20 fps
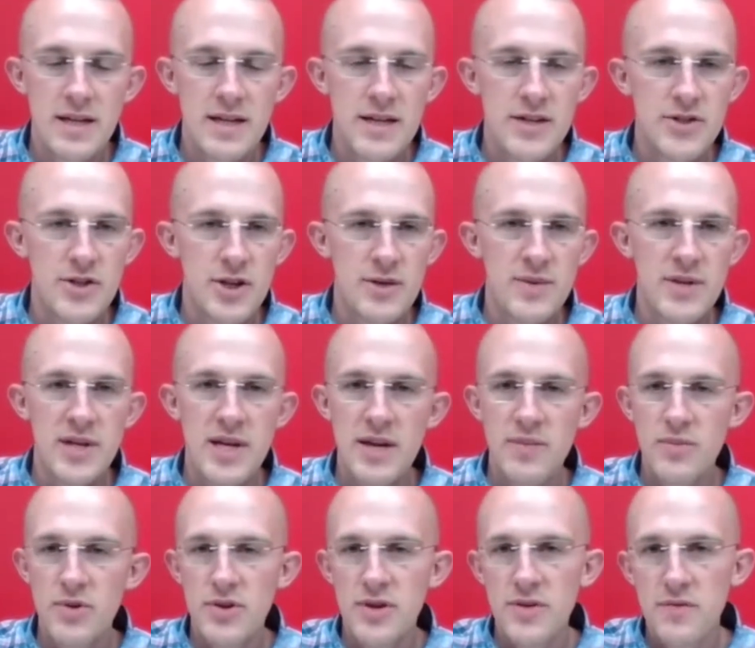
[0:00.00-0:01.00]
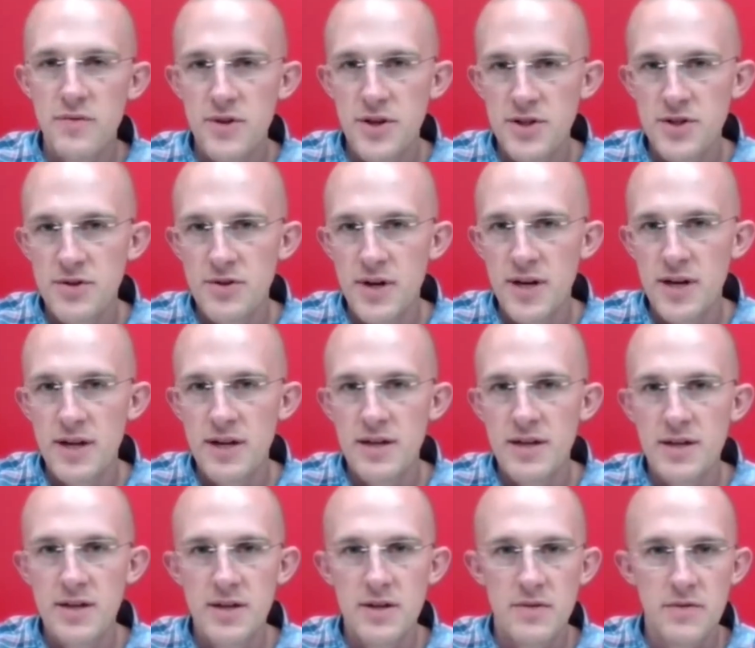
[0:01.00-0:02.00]
And so I became really frustrated
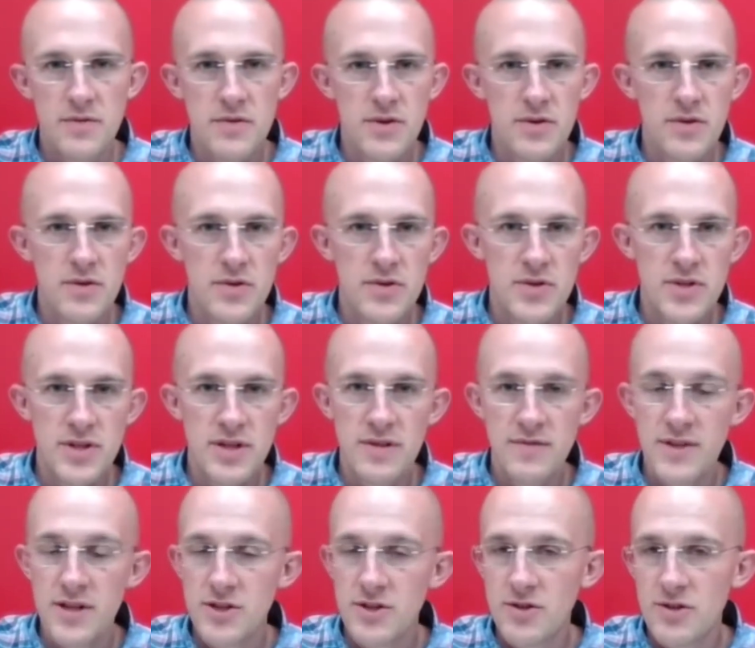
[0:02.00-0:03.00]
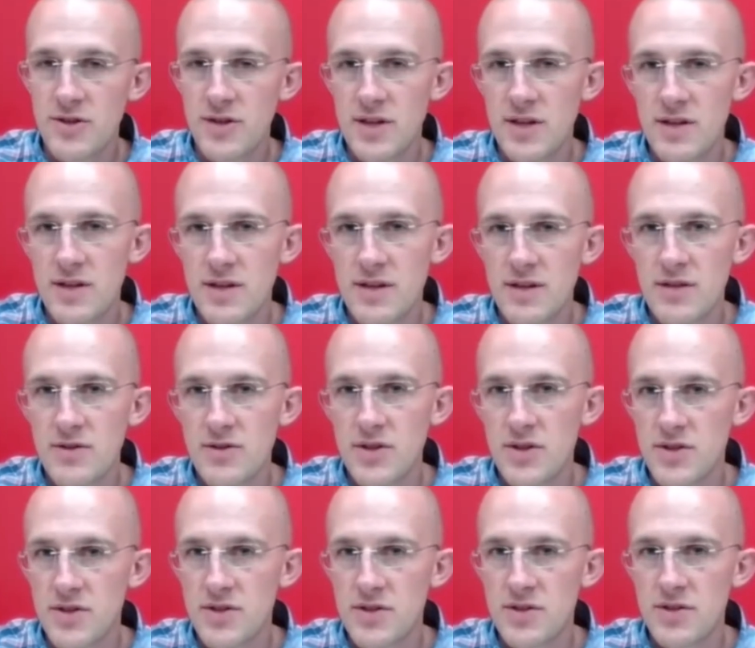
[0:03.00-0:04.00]
and confused, and eventually
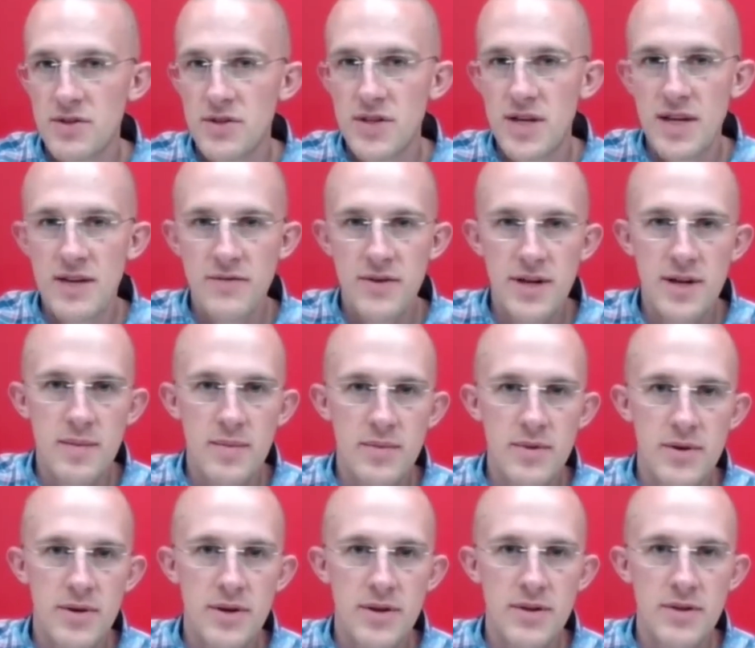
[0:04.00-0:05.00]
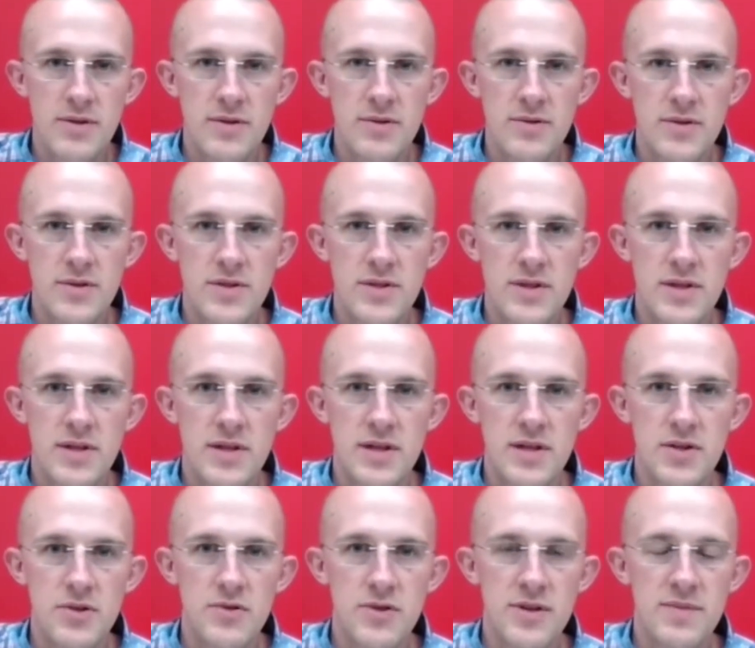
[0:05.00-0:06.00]
just gave up on those
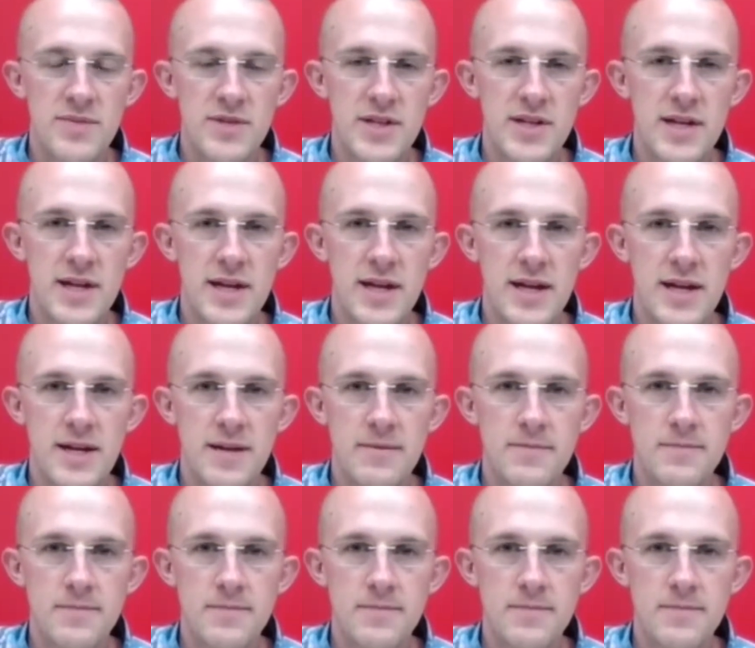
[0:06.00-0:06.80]
dreams that I had.